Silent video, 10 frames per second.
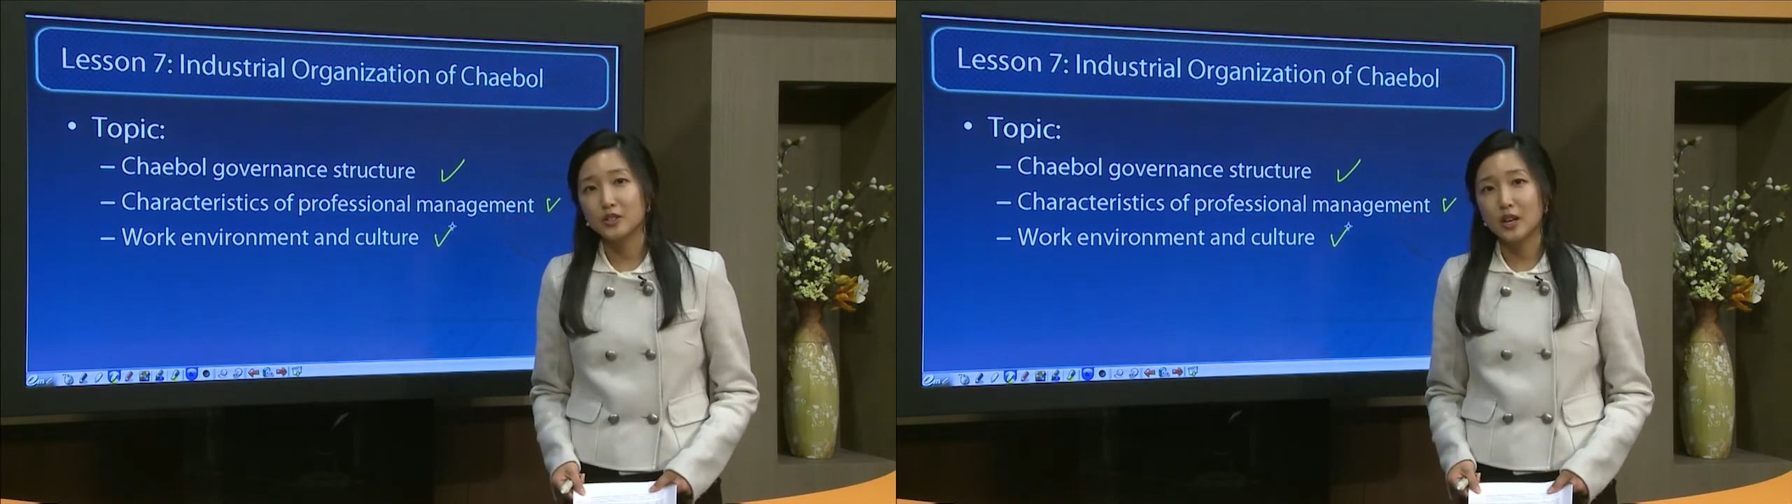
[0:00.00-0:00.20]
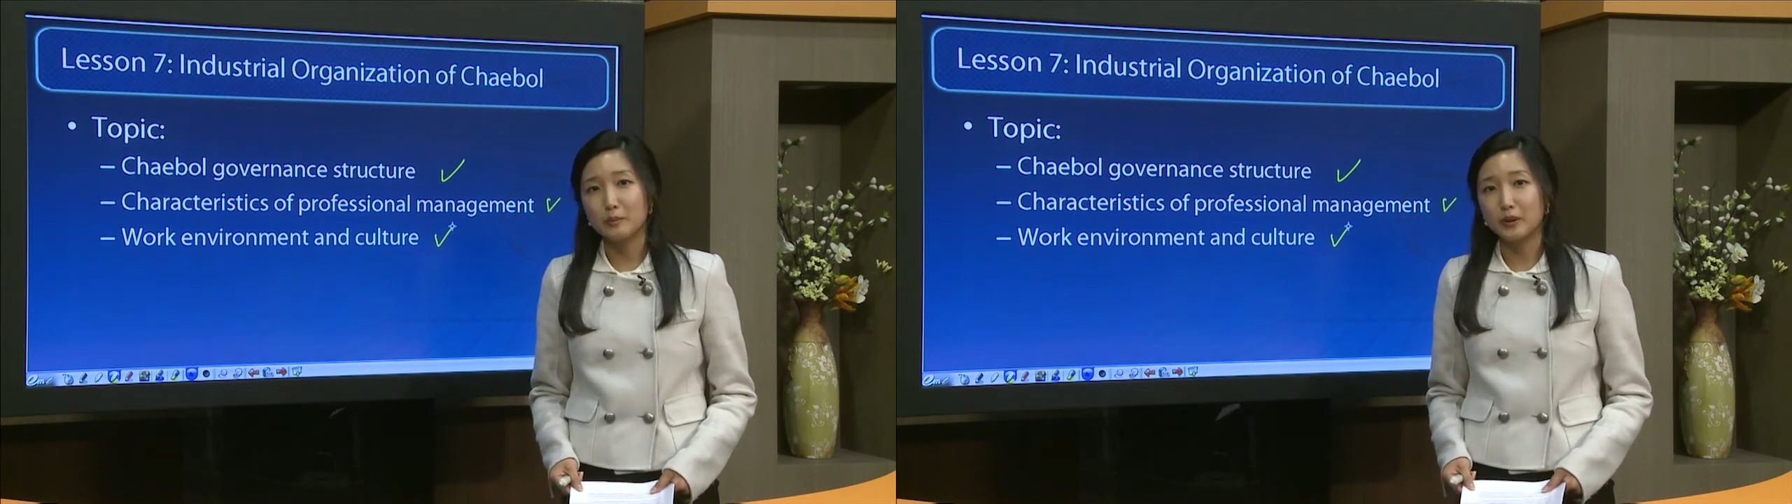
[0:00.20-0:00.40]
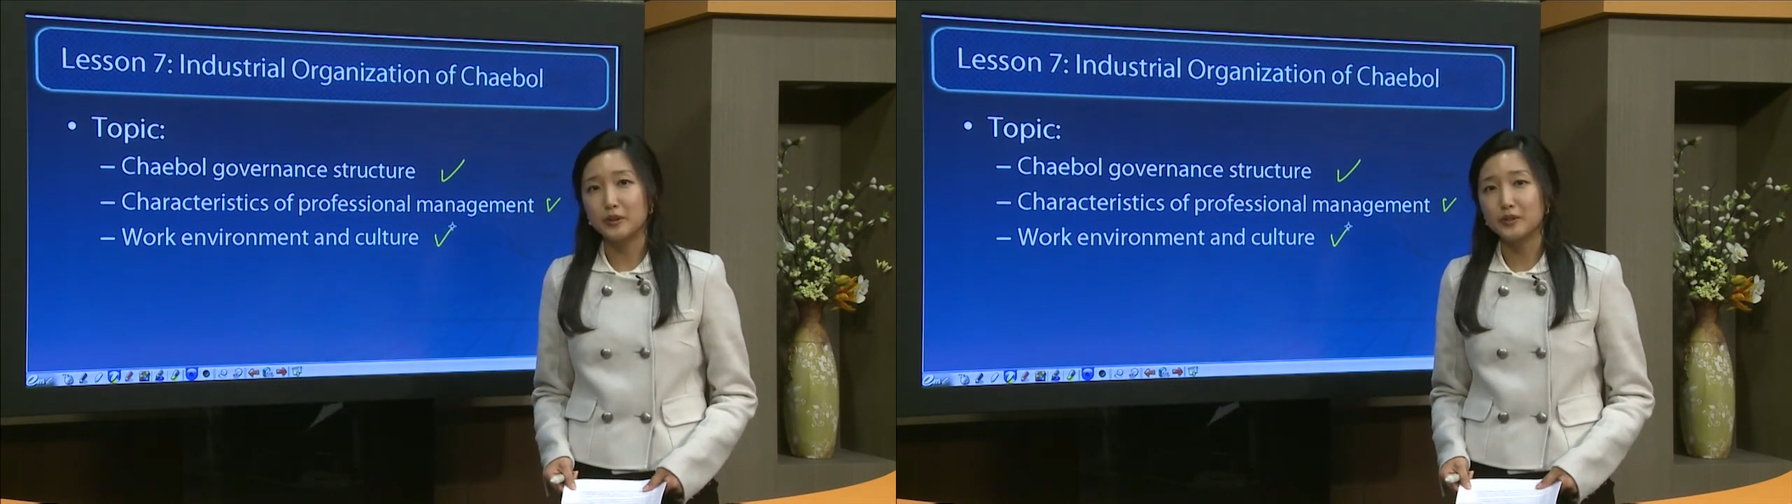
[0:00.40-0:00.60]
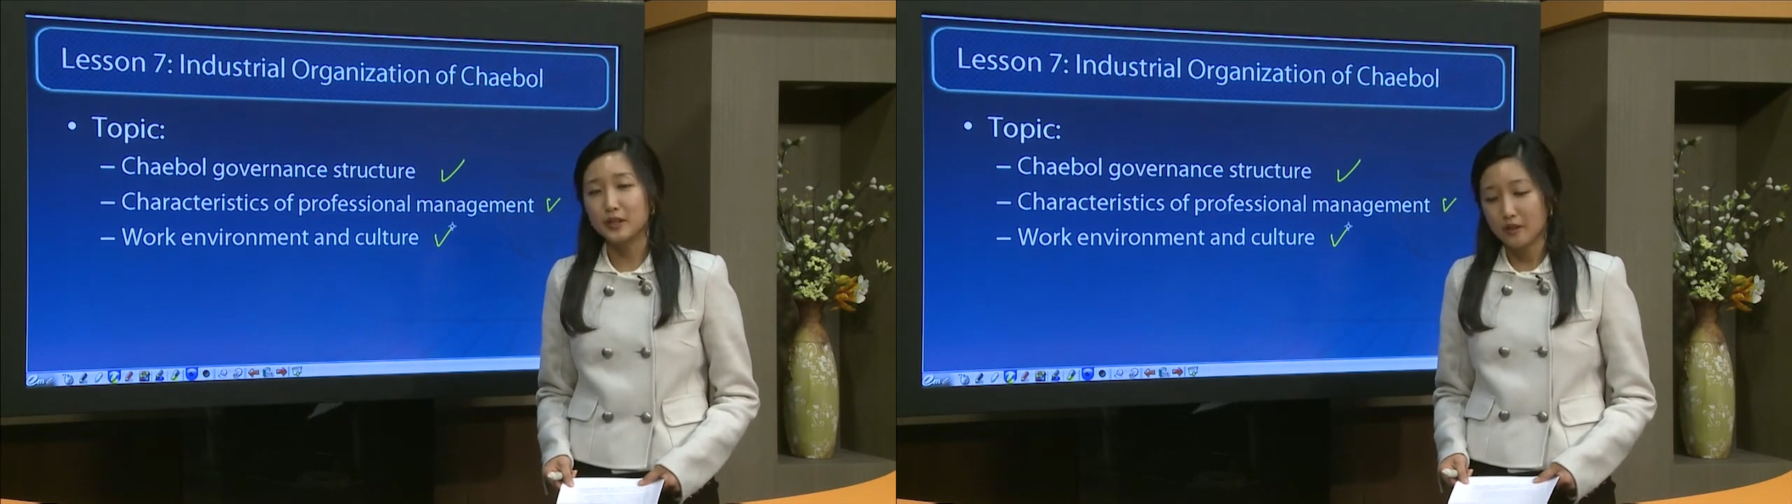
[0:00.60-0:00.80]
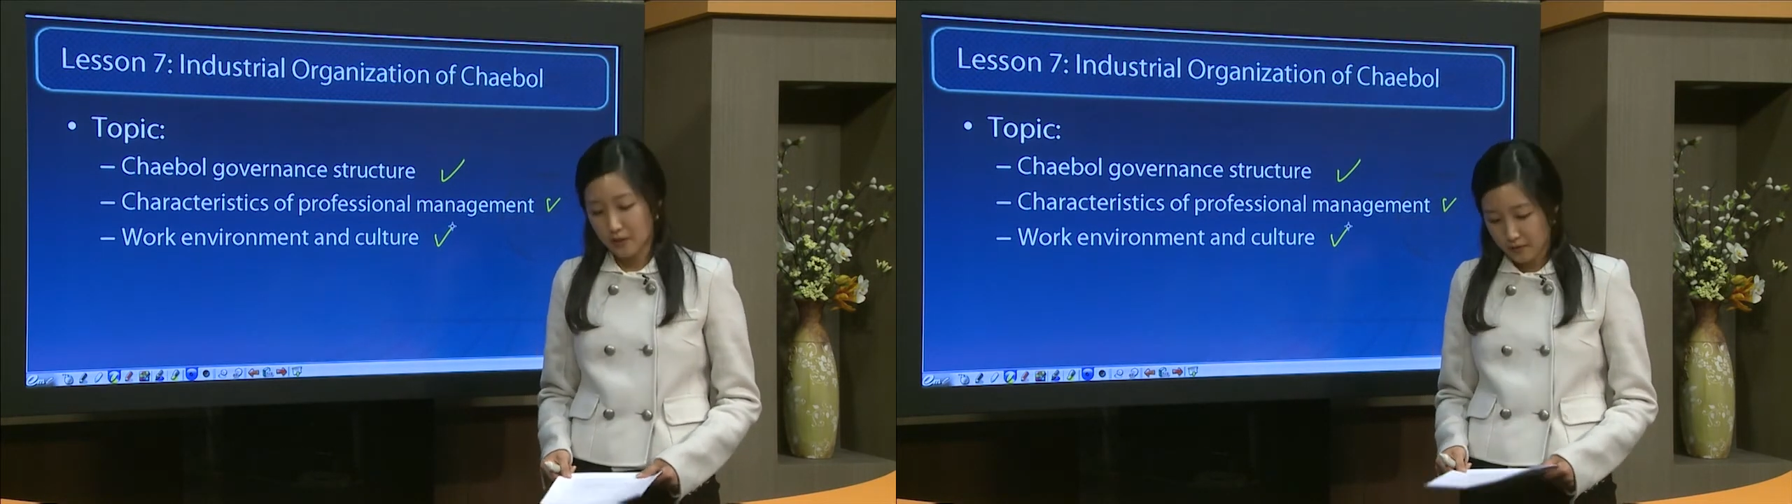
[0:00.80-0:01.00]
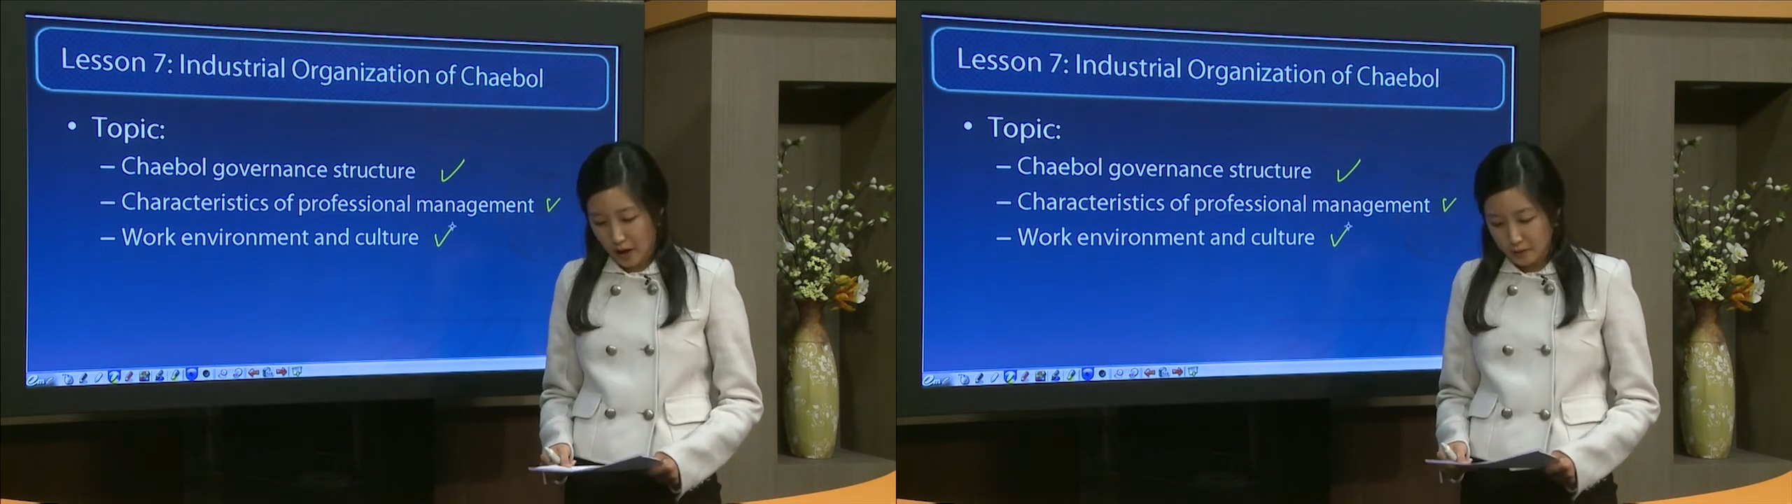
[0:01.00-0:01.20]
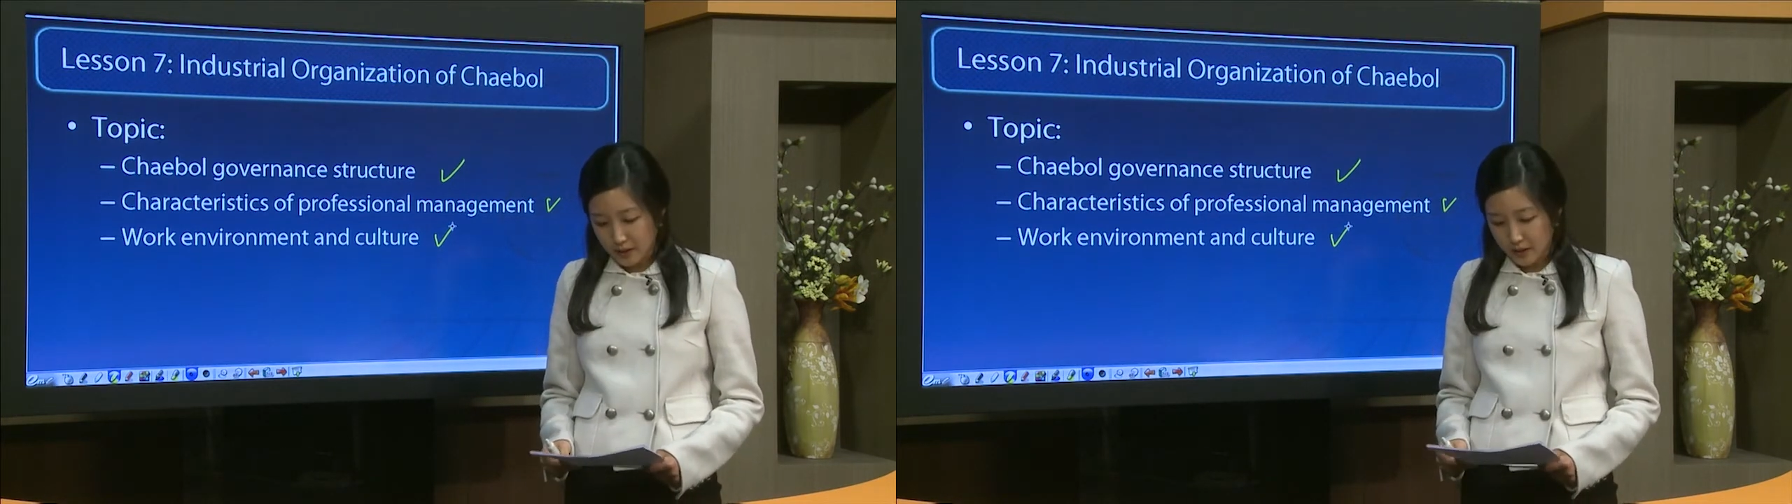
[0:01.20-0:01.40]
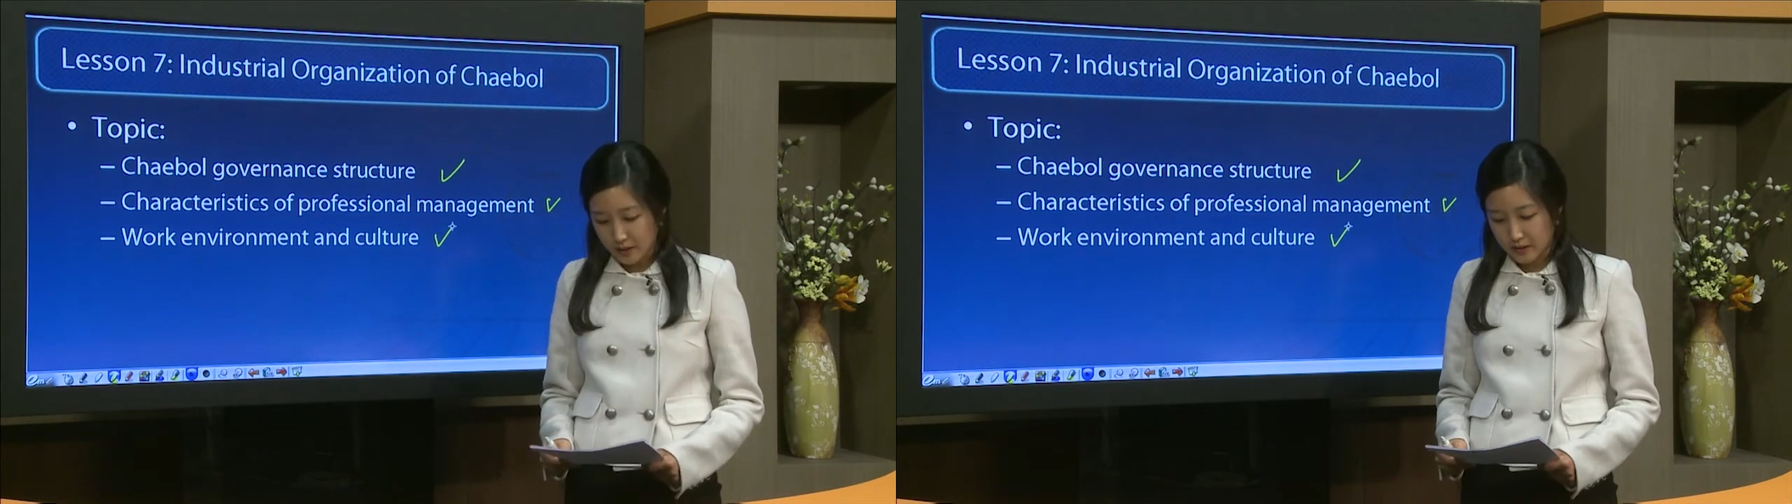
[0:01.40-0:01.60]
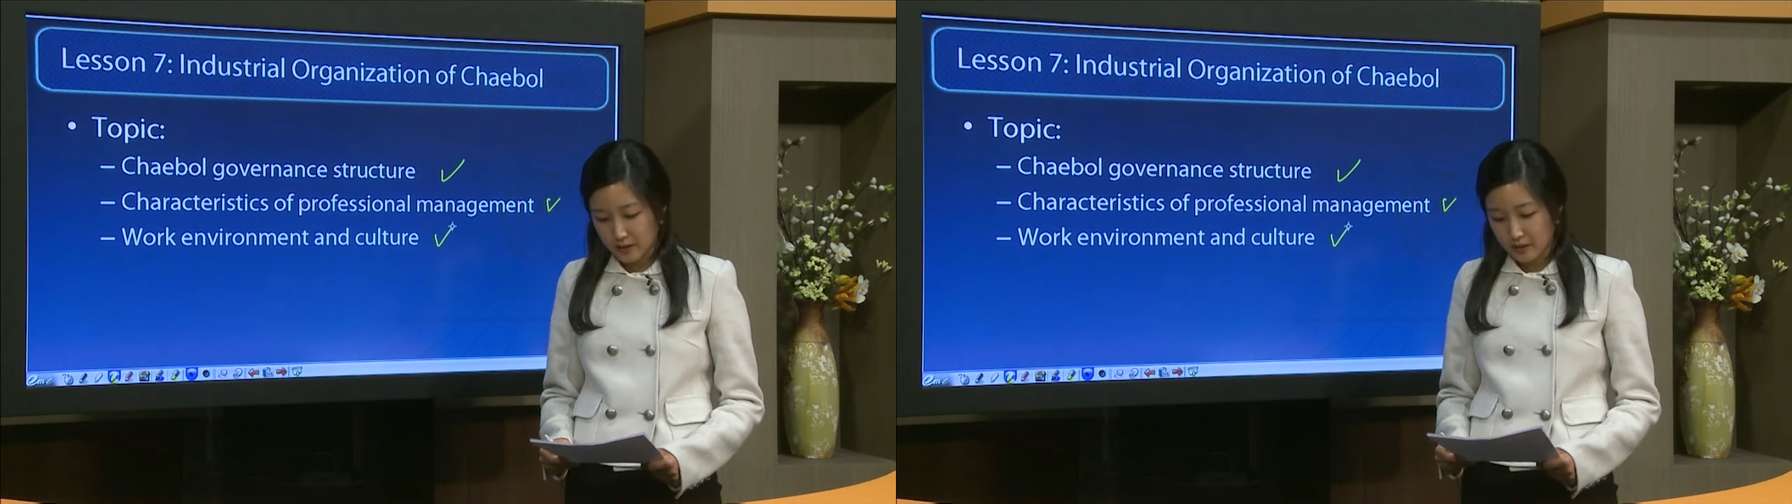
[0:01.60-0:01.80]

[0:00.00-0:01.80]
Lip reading: chaebols, the founding